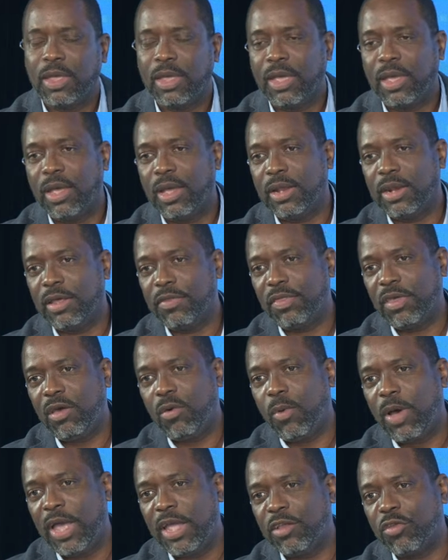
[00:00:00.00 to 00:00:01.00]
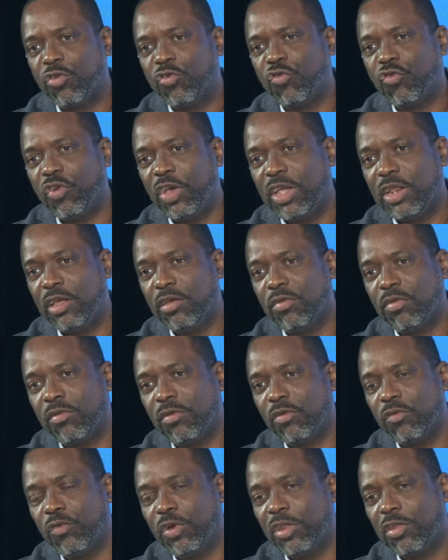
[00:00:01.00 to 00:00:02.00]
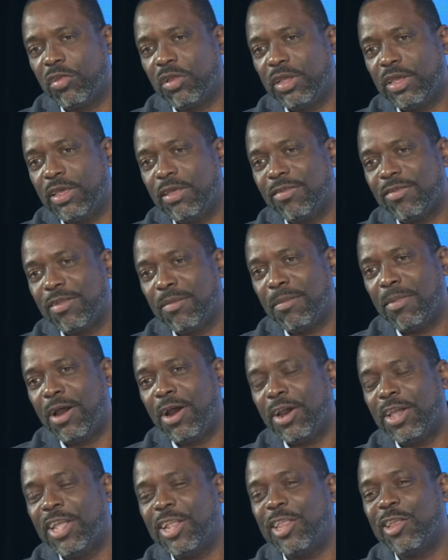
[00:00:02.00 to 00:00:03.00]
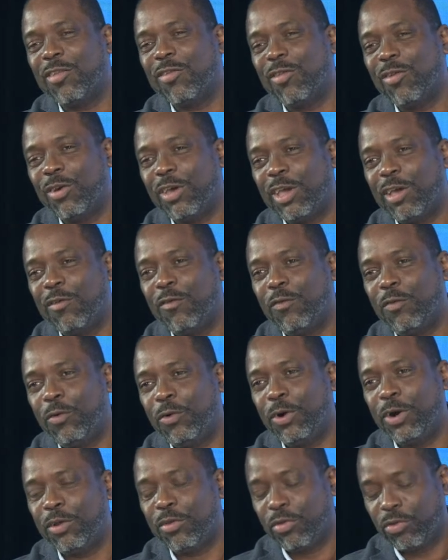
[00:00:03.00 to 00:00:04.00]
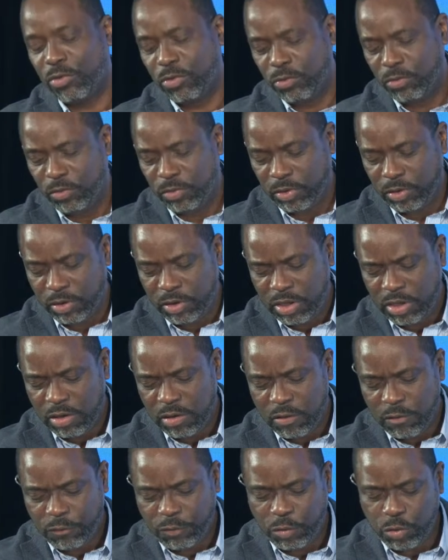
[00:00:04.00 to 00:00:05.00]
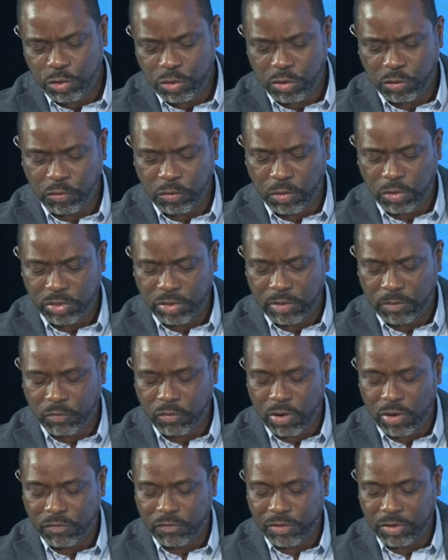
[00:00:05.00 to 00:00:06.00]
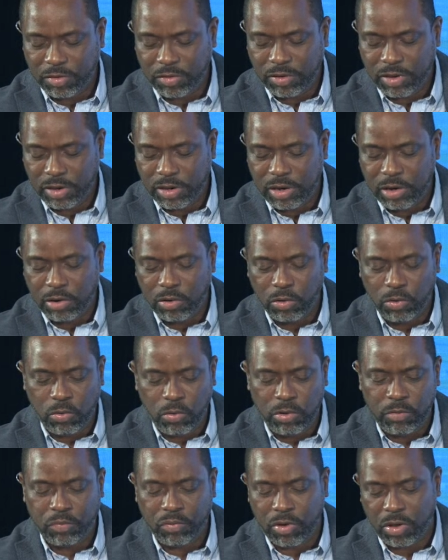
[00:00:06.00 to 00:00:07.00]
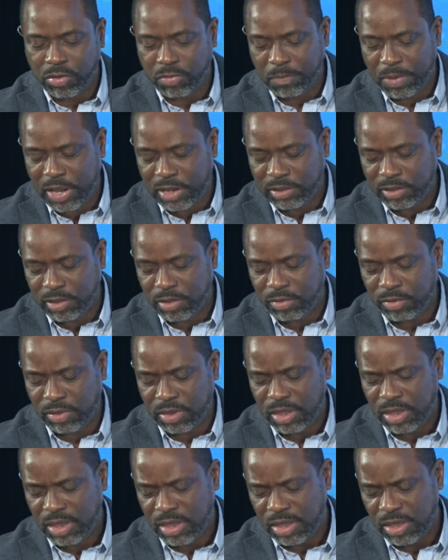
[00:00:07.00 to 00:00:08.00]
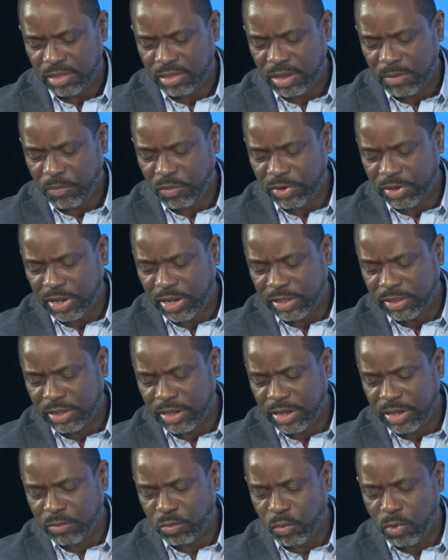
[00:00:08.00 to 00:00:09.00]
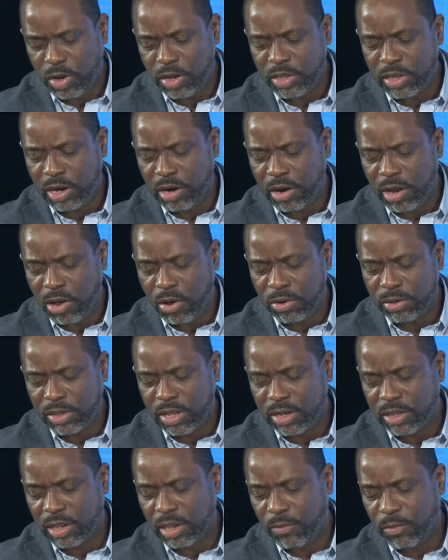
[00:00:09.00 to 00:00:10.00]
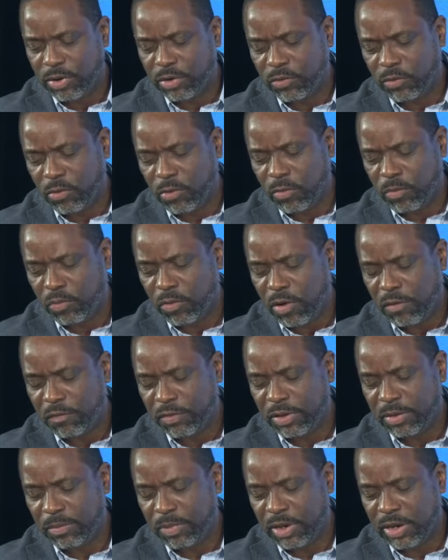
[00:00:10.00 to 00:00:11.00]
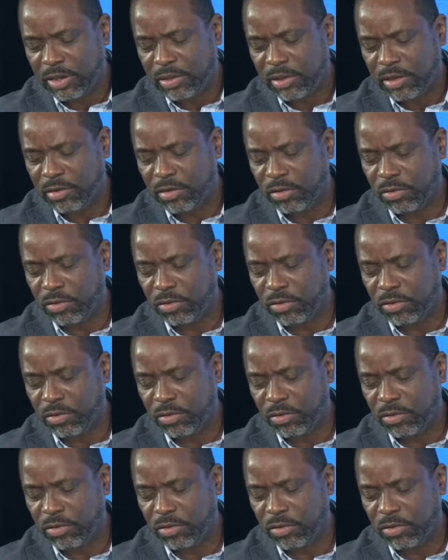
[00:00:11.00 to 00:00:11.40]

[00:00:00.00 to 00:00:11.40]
And I think why it's trading so richly is the market is looking forward to the future growth in profits. In their own prospectus, they predicted 1 year out that they would grow profitability to